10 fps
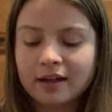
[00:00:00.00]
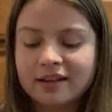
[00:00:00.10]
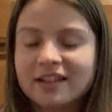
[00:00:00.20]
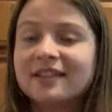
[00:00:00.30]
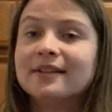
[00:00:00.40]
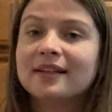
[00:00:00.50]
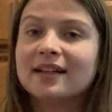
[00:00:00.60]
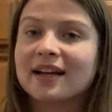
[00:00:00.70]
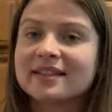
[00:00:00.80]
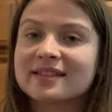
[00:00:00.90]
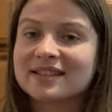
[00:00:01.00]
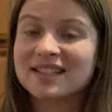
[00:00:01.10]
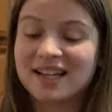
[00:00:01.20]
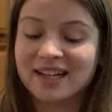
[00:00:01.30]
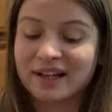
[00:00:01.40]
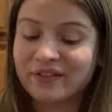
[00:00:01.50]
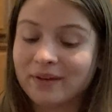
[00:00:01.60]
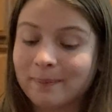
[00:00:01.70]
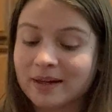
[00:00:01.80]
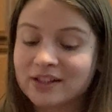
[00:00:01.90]
And then he asks if
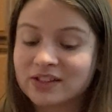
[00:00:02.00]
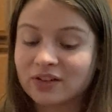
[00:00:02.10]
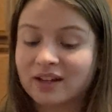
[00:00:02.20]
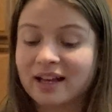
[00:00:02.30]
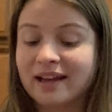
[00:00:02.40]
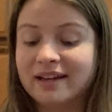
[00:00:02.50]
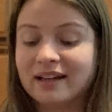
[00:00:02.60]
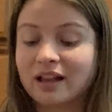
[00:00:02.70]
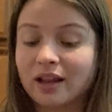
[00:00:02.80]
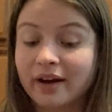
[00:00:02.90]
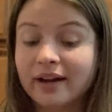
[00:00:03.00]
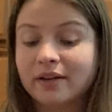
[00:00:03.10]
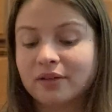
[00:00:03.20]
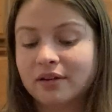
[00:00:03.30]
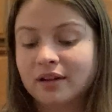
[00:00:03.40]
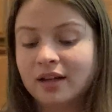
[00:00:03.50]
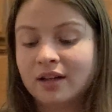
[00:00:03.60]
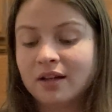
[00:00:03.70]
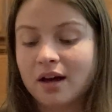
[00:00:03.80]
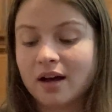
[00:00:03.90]
a minister can decline
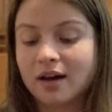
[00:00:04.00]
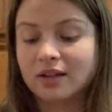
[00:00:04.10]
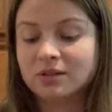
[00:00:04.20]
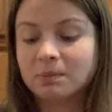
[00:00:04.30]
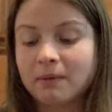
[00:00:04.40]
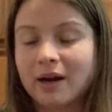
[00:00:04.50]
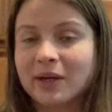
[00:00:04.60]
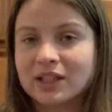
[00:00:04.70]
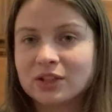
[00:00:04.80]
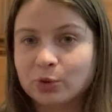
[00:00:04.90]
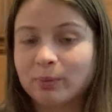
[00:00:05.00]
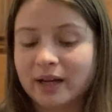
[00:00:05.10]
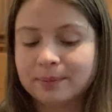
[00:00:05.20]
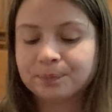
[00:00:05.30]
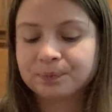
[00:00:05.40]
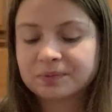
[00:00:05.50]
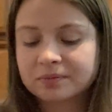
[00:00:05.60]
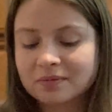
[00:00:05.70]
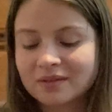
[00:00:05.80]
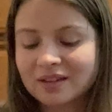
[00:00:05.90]
to marry 2 men.
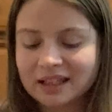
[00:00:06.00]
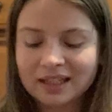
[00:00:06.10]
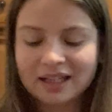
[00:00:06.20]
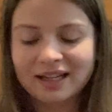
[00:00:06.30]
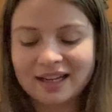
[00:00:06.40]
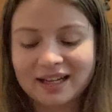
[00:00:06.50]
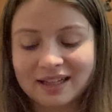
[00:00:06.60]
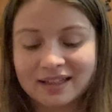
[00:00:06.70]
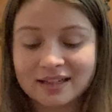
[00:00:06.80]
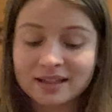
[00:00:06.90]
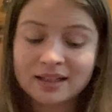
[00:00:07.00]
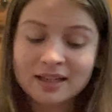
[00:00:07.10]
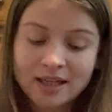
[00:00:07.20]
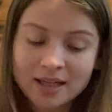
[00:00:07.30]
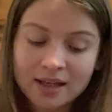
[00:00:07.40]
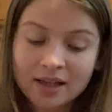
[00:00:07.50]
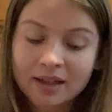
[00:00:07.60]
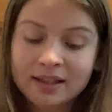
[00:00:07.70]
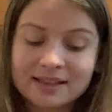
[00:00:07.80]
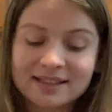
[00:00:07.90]
And
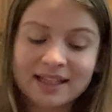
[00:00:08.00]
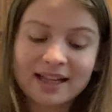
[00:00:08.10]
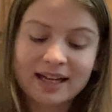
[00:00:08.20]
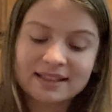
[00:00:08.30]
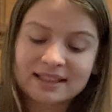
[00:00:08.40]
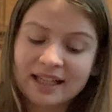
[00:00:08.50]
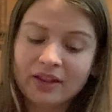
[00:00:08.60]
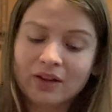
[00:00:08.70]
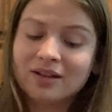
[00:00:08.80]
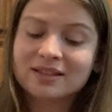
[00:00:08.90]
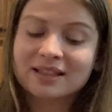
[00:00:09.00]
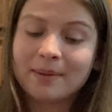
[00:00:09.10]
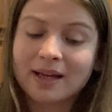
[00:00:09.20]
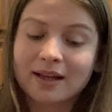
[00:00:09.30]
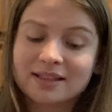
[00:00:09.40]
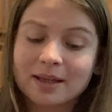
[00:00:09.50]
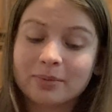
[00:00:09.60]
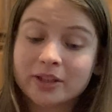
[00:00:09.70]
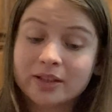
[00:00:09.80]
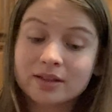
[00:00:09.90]
he said that state laws can make
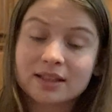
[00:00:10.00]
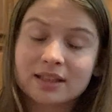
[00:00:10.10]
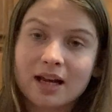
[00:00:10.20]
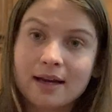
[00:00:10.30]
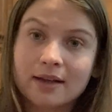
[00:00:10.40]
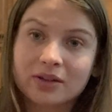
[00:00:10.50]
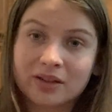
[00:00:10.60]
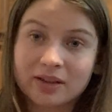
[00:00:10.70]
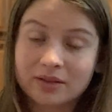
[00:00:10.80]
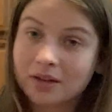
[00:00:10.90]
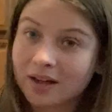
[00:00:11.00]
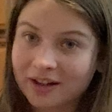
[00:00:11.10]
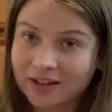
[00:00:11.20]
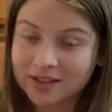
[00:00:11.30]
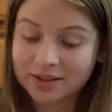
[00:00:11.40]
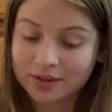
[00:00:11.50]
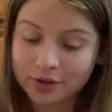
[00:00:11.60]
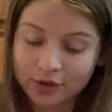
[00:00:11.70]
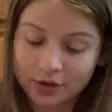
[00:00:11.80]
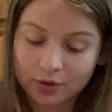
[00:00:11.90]
exceptions, and a
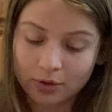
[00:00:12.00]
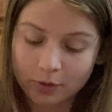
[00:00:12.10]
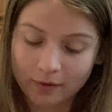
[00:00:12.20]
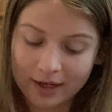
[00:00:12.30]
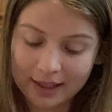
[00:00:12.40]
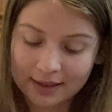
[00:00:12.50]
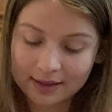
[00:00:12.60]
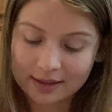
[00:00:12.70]
constitutional right,